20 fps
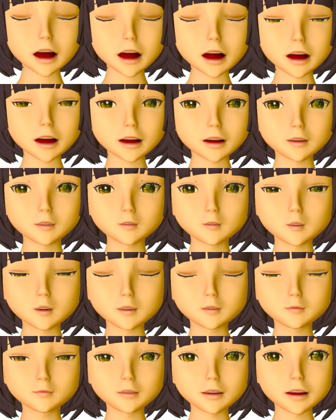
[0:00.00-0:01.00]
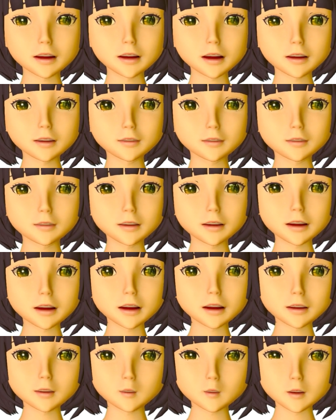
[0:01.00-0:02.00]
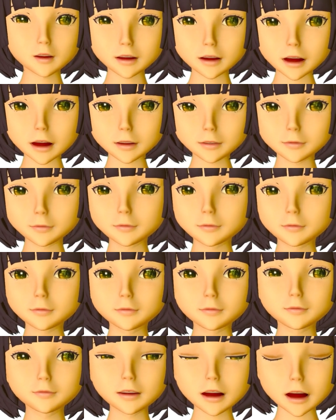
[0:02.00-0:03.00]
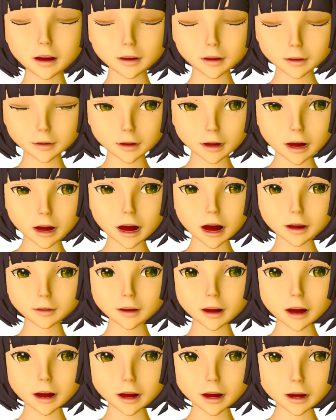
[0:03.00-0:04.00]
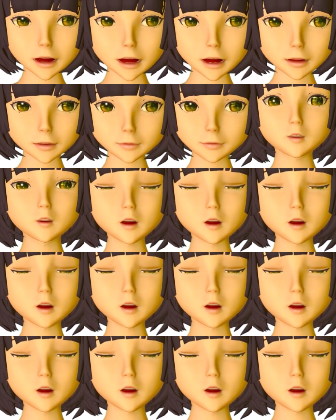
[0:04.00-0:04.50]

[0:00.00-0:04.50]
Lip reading: a, does, be sentences, although most of the time it is.